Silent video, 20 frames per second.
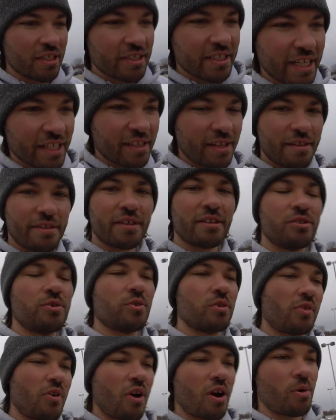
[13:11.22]
take that thing
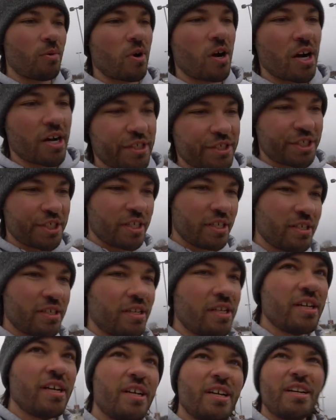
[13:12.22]
to a car wash,
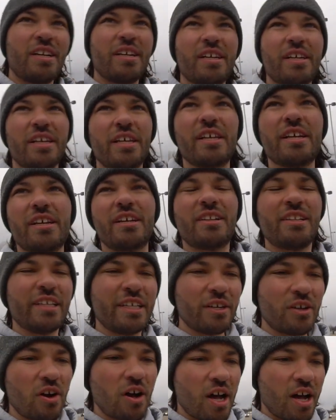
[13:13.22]
get it
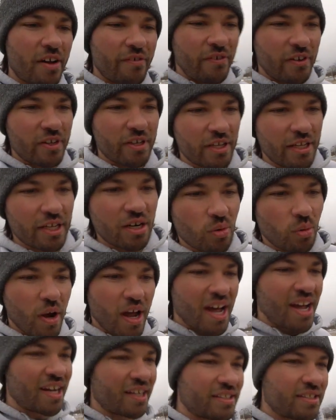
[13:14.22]
cleaned off, get it
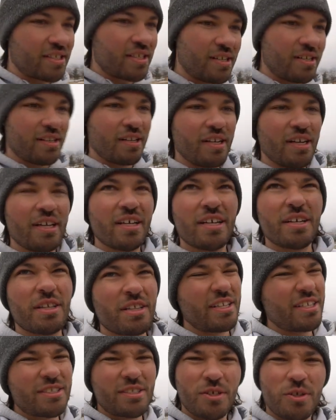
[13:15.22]
waxed.
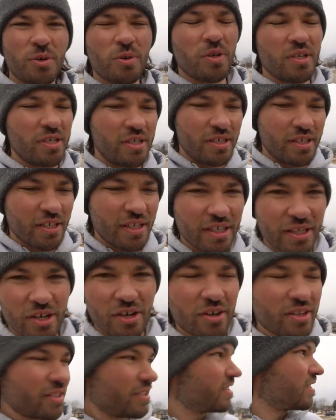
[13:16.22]
Thing's new. You
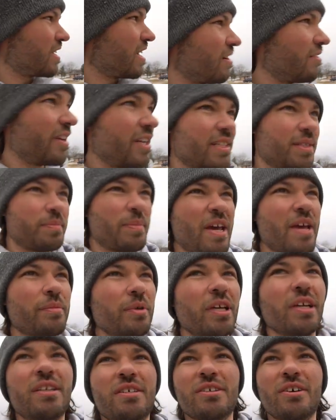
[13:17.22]
know, it's kind of like his
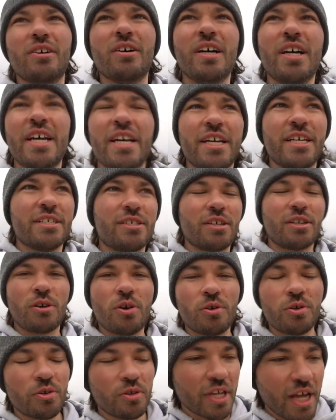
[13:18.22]
baby. So he's gonna
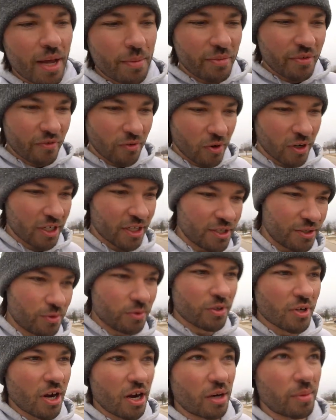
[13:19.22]
go do that before it gets
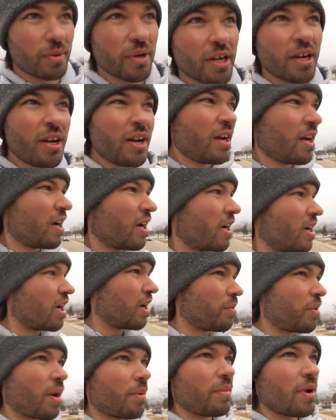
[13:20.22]
too dark. But
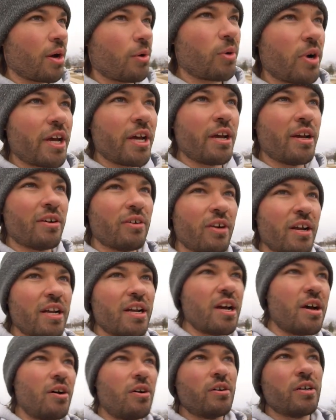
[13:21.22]
I'm on my way right
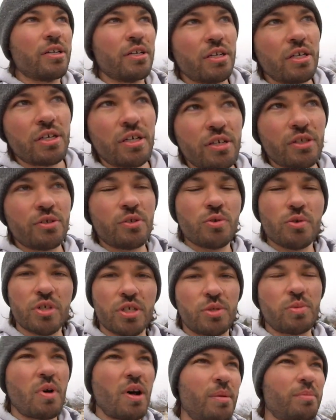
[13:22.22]
now to the
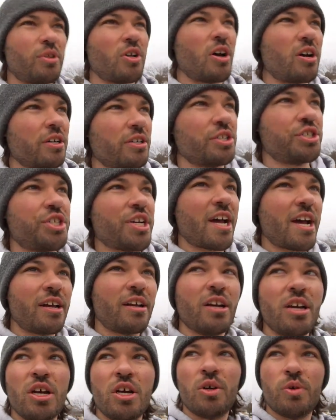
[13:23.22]
Swamp Donkey Shack,
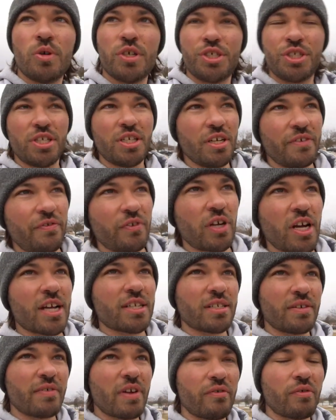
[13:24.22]
which if you
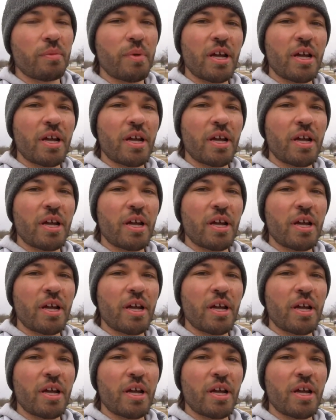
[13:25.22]
guys have never